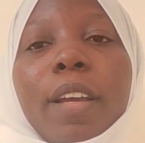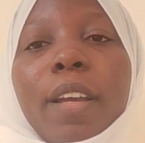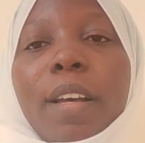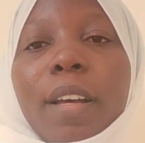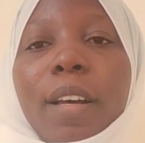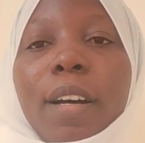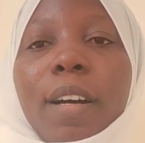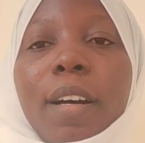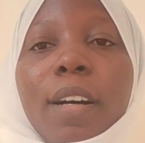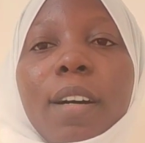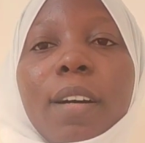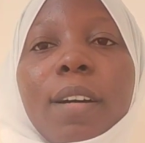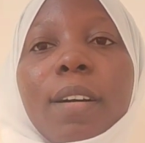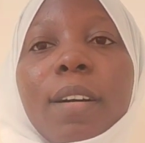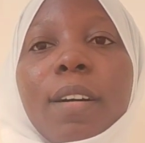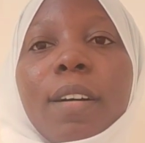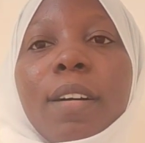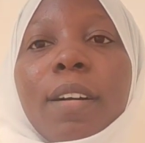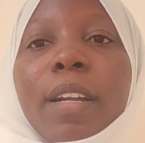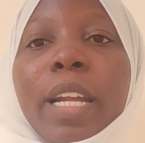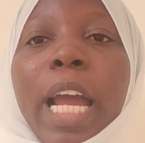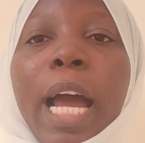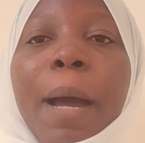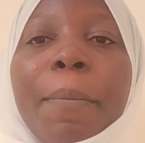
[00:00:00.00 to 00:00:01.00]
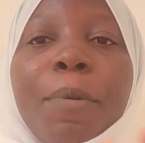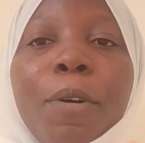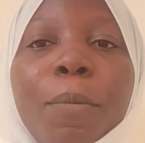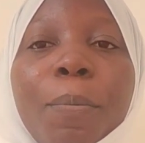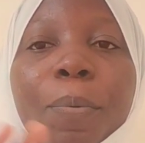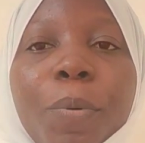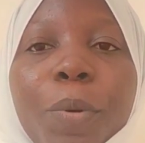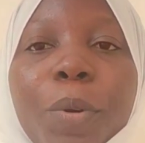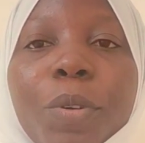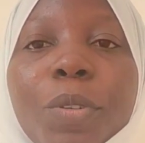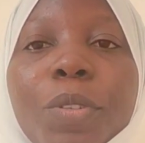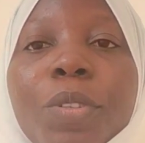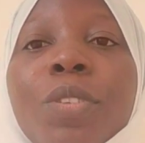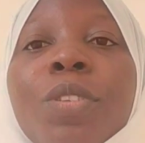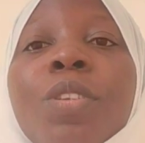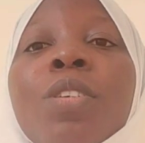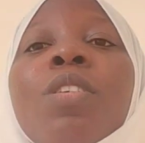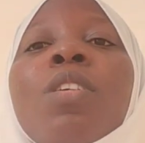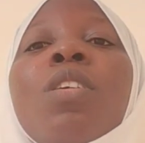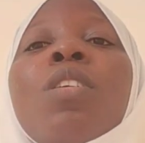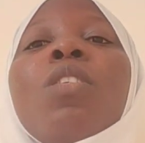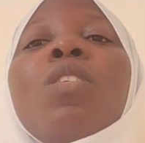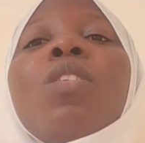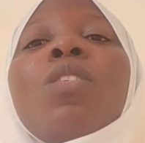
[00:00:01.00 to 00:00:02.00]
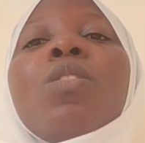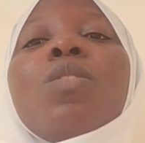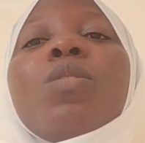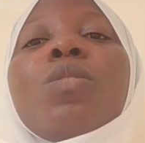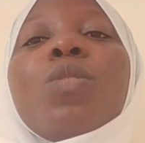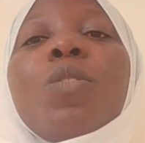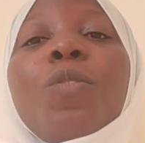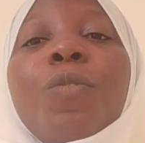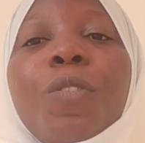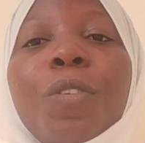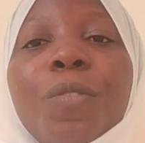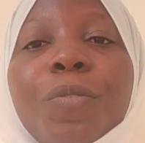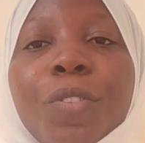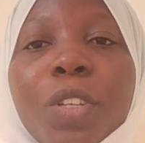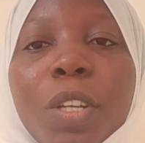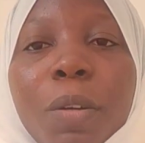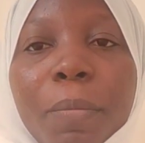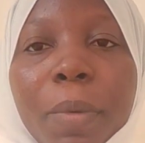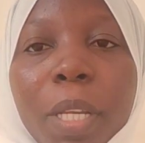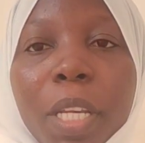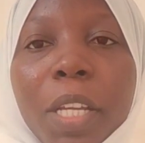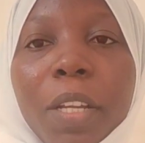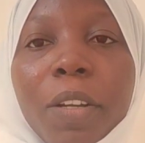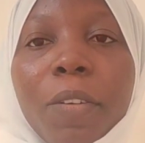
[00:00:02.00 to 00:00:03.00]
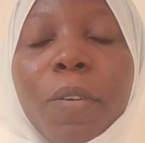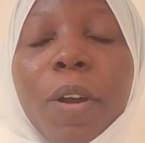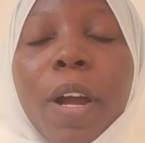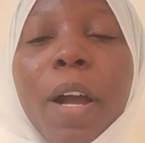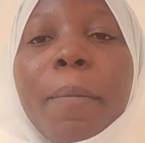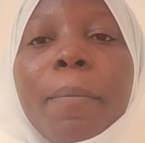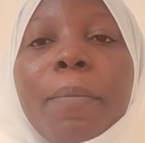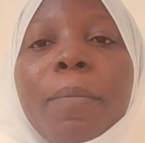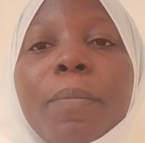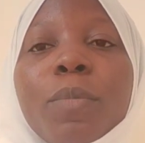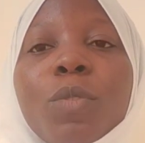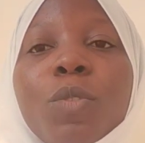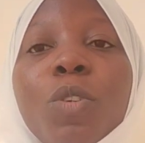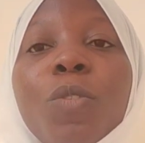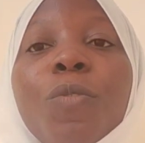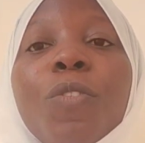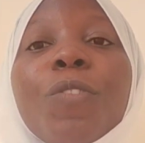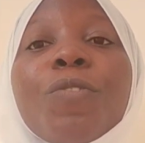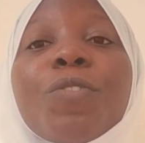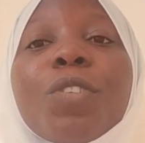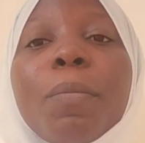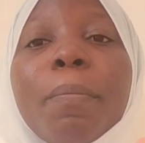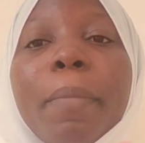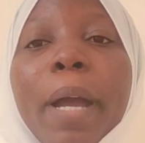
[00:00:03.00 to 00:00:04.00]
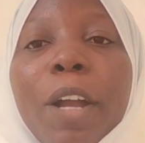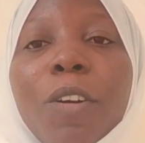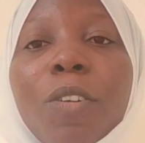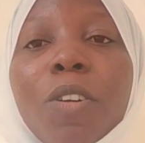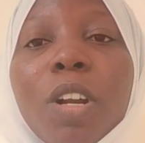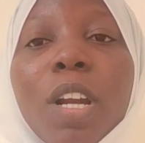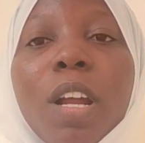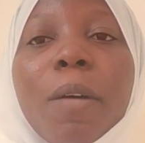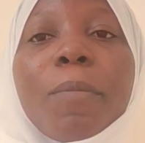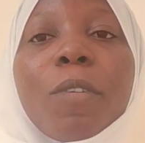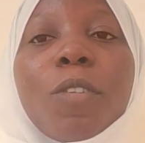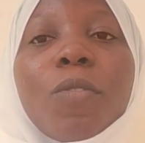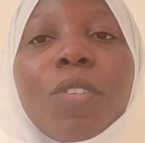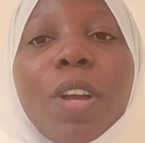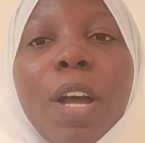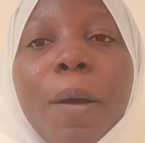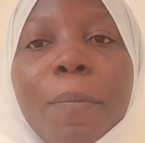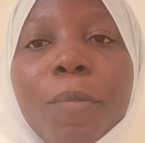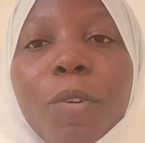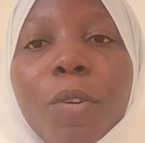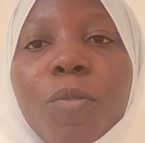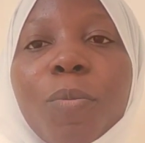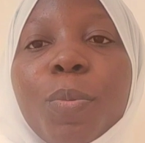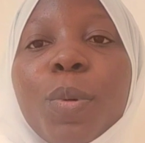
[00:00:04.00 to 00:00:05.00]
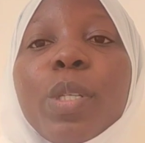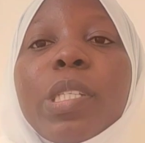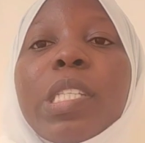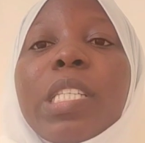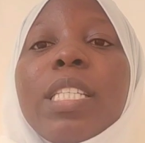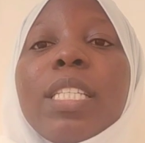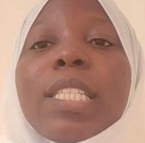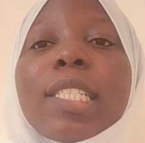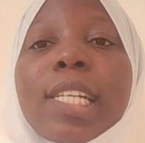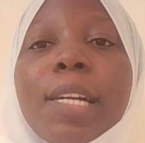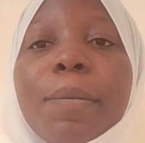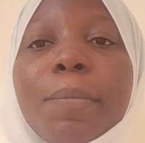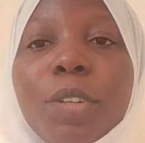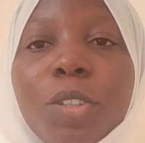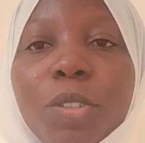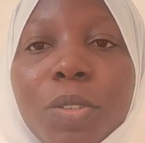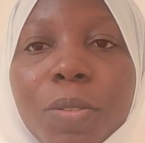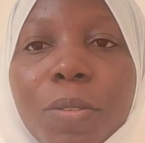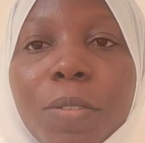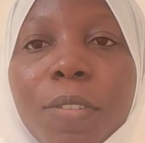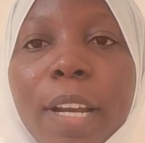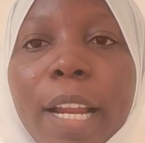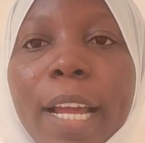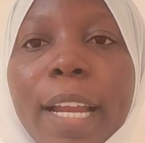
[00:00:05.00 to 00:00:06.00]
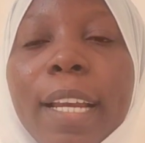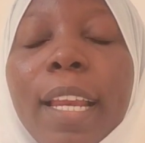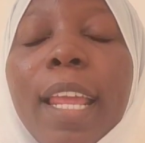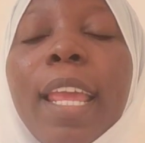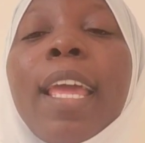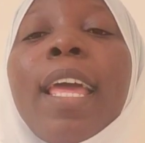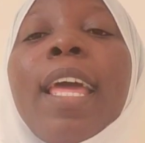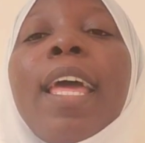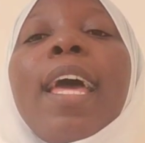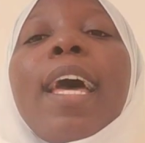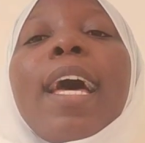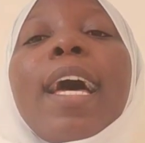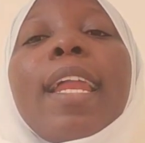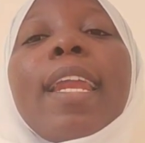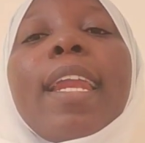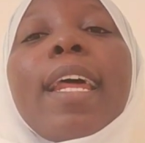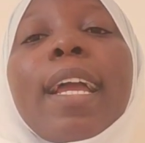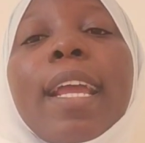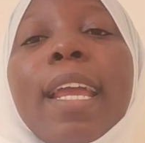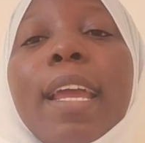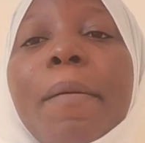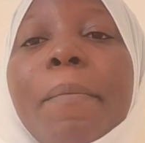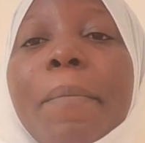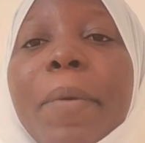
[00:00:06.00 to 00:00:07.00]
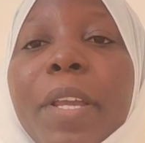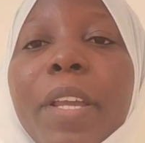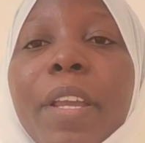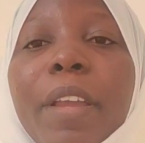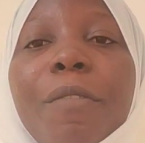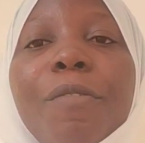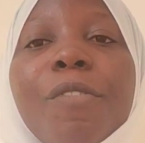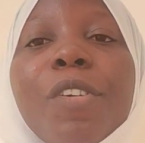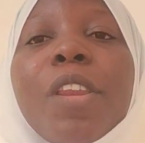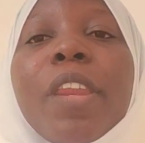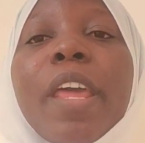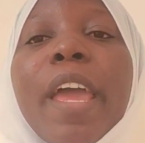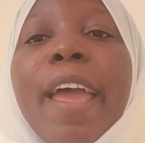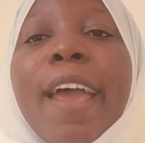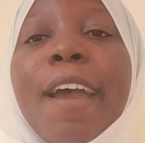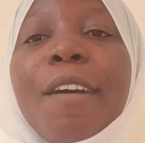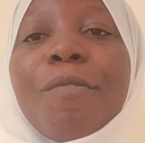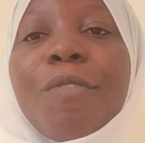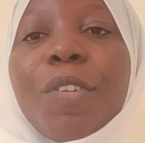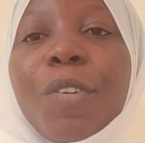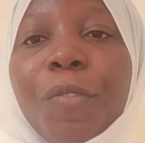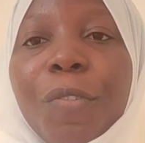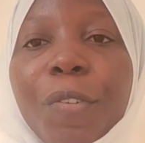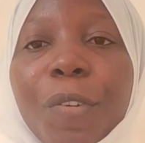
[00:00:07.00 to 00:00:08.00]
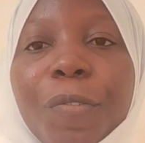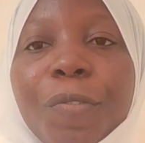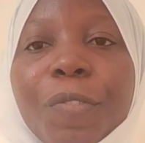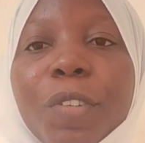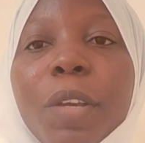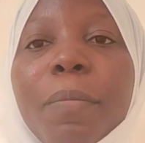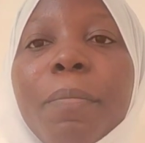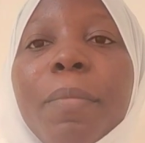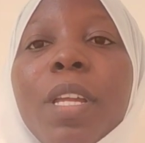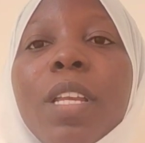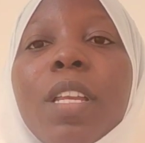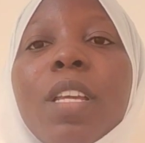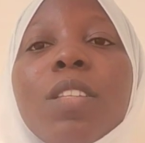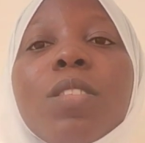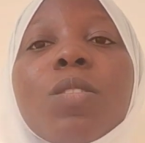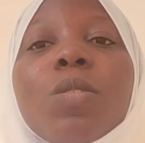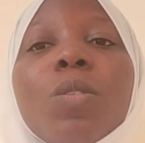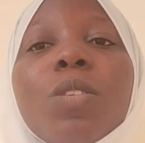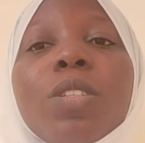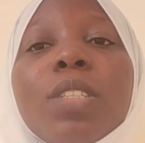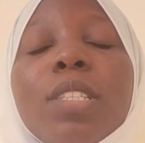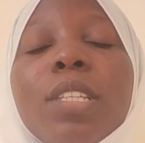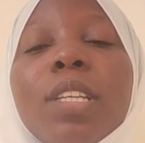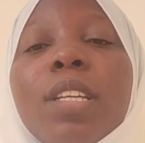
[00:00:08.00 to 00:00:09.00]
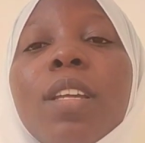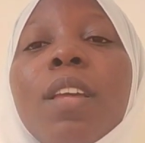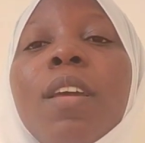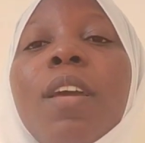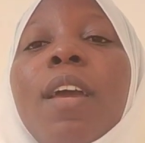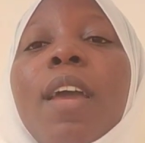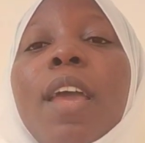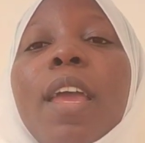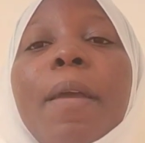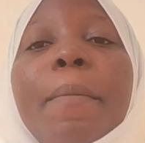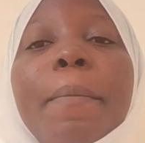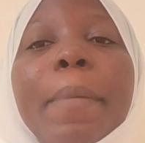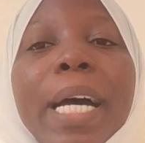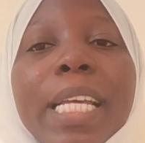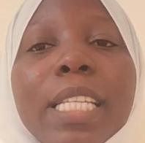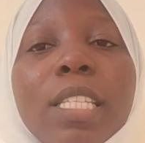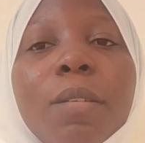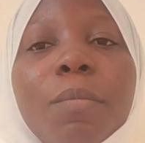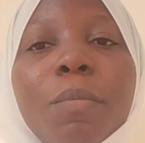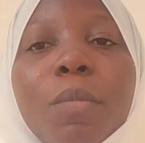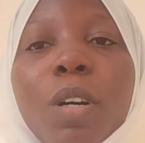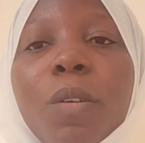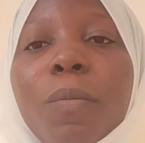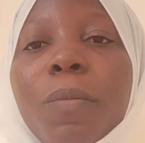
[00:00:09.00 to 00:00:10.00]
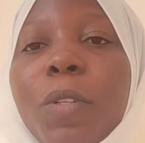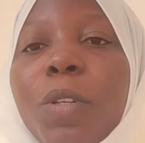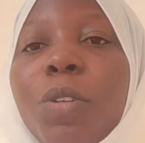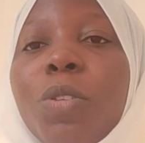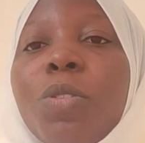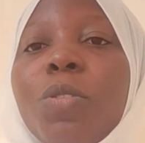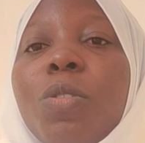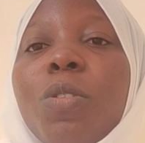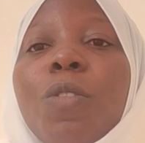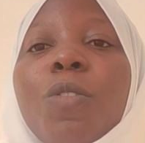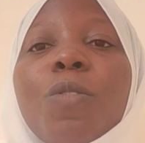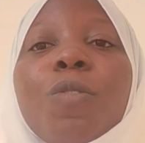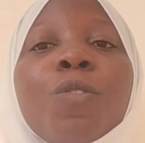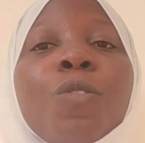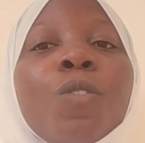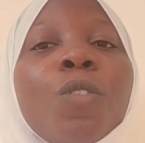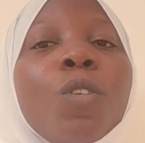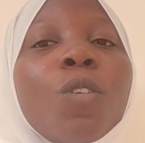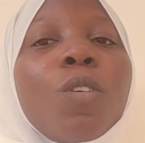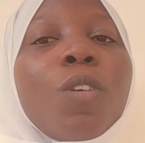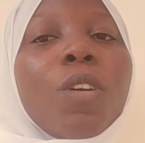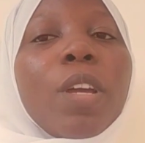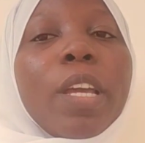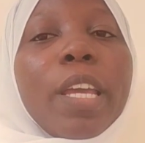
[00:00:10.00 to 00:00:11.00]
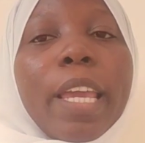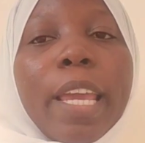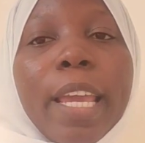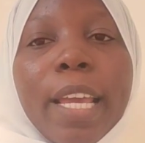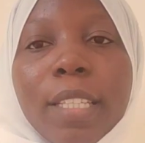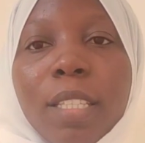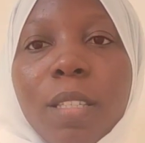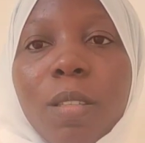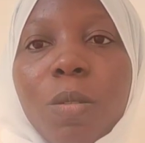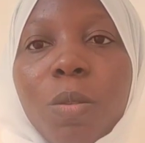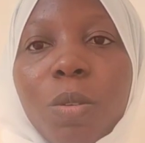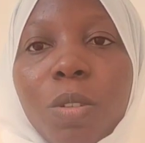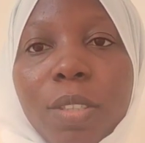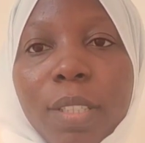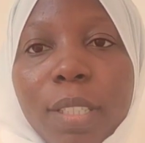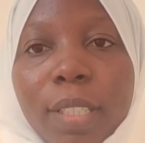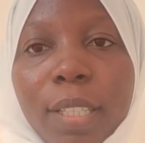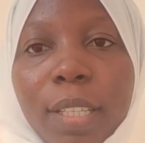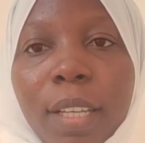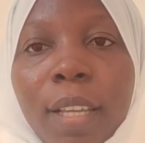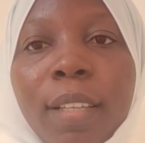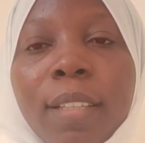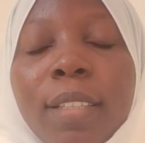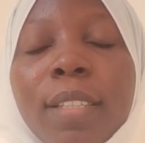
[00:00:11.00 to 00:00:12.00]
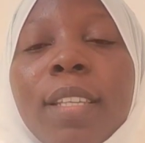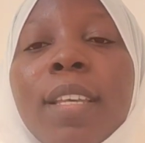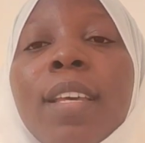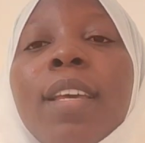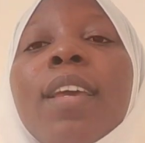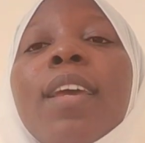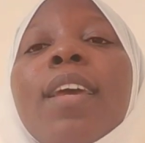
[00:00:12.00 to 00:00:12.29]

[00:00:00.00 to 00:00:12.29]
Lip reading: carboprost, 250 microgram of carboprost intramuscularly, and that can be given every 15 minutes on say a maximum dose of 8 doses.